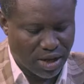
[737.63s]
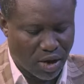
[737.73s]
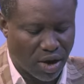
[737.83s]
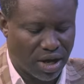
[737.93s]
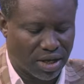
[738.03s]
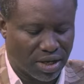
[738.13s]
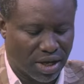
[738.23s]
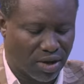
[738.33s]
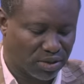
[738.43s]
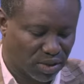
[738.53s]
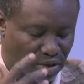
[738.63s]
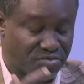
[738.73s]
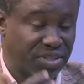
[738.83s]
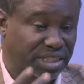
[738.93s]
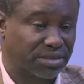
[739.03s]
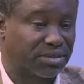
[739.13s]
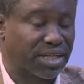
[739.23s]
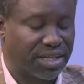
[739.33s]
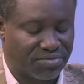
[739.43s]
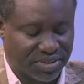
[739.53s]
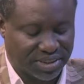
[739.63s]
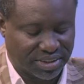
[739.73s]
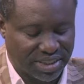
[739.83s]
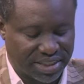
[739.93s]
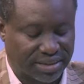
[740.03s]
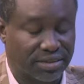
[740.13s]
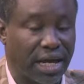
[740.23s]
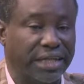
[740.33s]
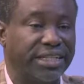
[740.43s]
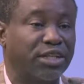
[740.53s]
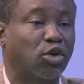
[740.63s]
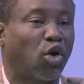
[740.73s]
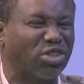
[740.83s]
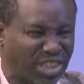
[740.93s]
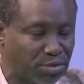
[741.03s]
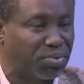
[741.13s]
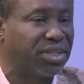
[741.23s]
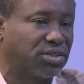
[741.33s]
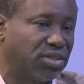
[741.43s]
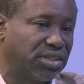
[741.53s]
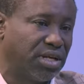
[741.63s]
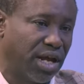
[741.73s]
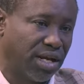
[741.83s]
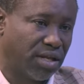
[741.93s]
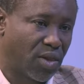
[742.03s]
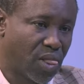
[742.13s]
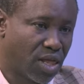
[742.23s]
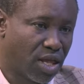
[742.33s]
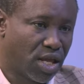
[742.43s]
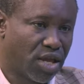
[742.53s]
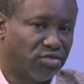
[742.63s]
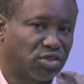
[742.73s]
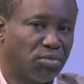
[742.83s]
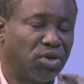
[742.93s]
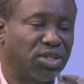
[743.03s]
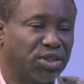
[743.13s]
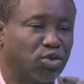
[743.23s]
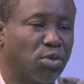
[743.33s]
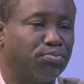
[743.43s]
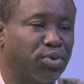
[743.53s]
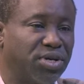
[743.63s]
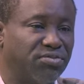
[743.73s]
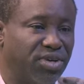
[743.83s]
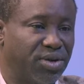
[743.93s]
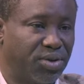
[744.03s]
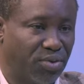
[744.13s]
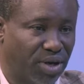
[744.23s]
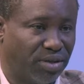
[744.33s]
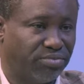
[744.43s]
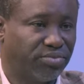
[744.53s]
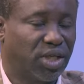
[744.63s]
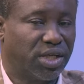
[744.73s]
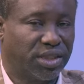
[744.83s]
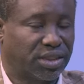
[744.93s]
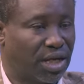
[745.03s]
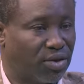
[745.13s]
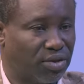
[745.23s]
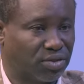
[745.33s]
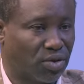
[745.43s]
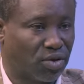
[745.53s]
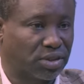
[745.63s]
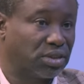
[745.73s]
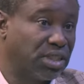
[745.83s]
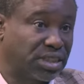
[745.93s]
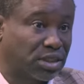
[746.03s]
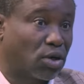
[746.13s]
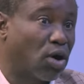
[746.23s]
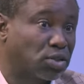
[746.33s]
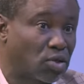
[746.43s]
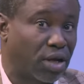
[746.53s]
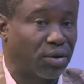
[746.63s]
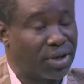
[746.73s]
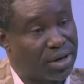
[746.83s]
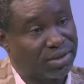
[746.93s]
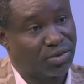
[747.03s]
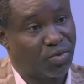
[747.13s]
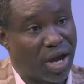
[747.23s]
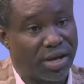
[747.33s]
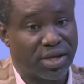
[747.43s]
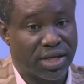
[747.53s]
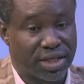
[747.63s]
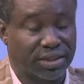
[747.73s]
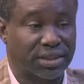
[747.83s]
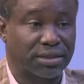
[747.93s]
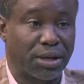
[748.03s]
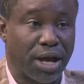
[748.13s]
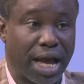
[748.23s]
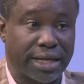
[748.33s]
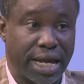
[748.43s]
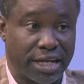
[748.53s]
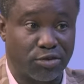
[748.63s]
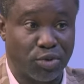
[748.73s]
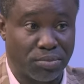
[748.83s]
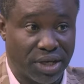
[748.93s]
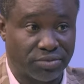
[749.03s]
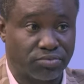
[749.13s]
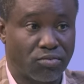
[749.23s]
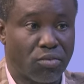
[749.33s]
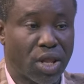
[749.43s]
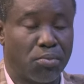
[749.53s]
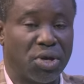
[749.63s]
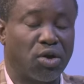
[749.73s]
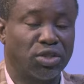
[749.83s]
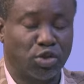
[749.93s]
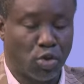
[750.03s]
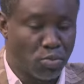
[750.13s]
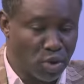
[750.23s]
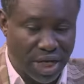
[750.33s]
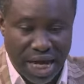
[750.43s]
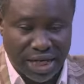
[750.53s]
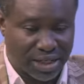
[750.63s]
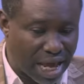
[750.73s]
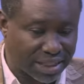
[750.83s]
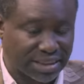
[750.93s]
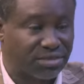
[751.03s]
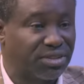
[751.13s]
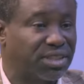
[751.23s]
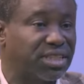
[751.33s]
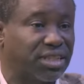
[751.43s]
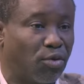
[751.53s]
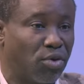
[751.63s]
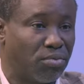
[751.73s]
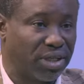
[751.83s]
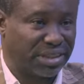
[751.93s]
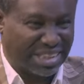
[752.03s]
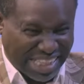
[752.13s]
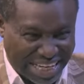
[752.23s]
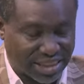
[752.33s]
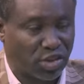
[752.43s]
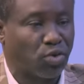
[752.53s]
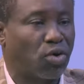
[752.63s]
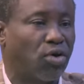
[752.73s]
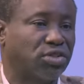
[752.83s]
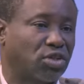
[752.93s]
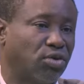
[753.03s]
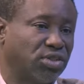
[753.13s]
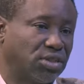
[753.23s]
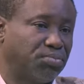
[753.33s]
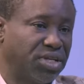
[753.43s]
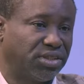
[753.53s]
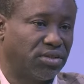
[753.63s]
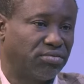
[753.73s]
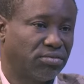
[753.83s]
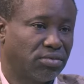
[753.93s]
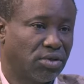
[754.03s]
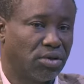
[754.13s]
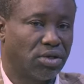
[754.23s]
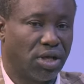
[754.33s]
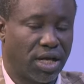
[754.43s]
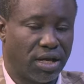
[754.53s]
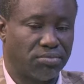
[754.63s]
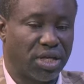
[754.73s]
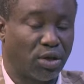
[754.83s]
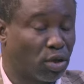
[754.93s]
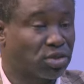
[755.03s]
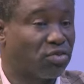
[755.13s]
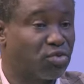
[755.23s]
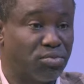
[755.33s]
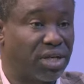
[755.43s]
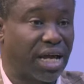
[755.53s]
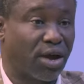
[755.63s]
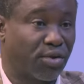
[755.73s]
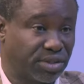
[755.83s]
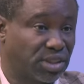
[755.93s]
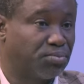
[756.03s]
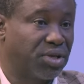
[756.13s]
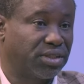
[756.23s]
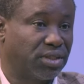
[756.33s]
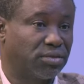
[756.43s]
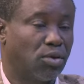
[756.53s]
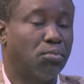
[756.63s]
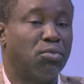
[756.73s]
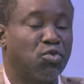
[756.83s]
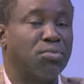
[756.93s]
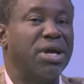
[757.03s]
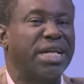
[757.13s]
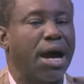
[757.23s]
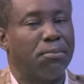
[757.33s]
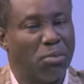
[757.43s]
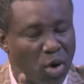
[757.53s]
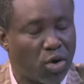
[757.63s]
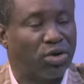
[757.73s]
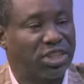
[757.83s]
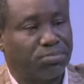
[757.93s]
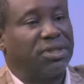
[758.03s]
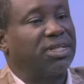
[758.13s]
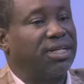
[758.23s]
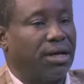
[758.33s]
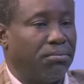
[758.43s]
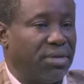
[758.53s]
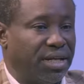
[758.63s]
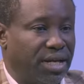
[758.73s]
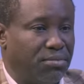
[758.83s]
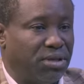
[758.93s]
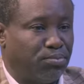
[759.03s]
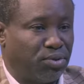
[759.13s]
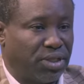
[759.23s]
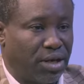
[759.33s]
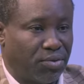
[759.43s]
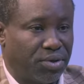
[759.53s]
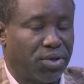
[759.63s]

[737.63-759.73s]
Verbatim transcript: uh, on your face, especially if it is dirty. And then constipation generally. Okay. If somebody is not pooing very well, it can also cause it. This is also another reason why it is higher in women. Okay. Because the hormonal activities in women tend to cause constipation. Um, a lot of women are constipated. M women are more constipated than men, let me put that way,